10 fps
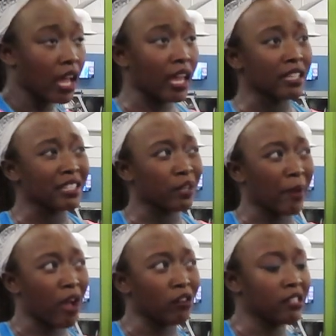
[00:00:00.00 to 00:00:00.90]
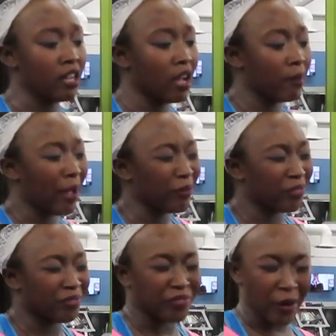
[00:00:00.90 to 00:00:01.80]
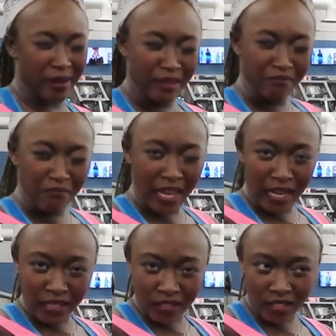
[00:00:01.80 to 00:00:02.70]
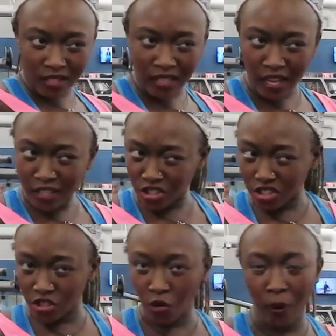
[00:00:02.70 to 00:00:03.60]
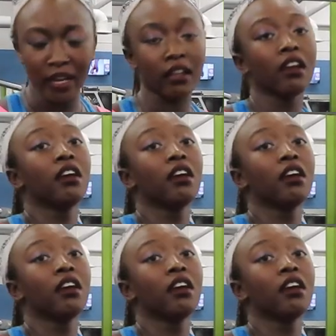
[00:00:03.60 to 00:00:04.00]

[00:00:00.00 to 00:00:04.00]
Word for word: and did about, oh, about thirty minutes-ish, twenty,